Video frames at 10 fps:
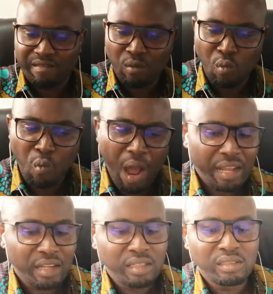
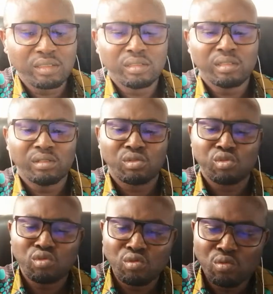one or
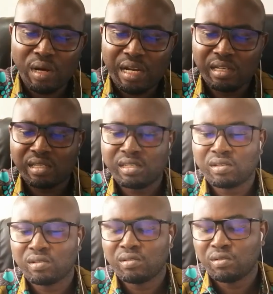two words
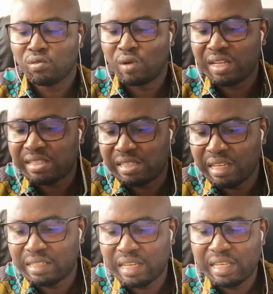or one
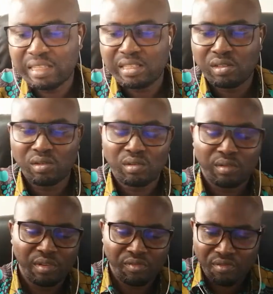sentence or a
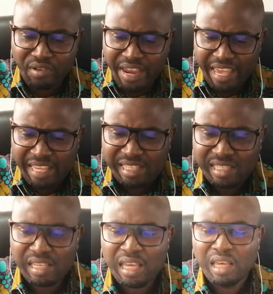phrase.